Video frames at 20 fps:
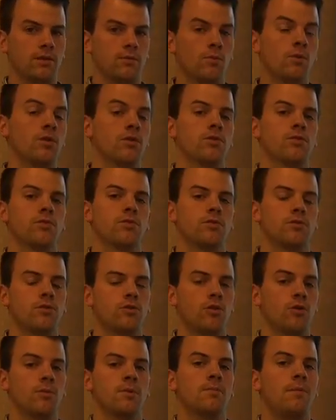was
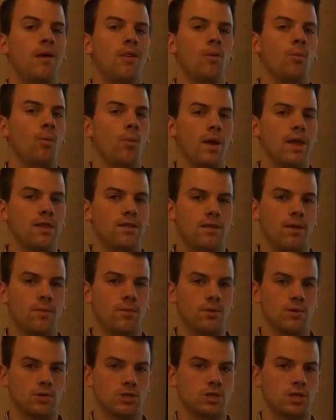determined by the weight that
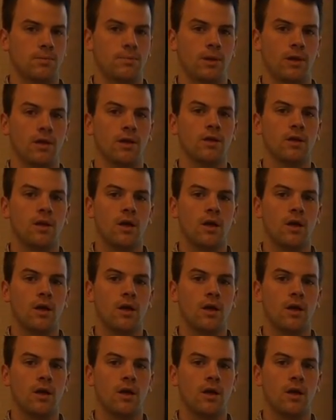we were shipping,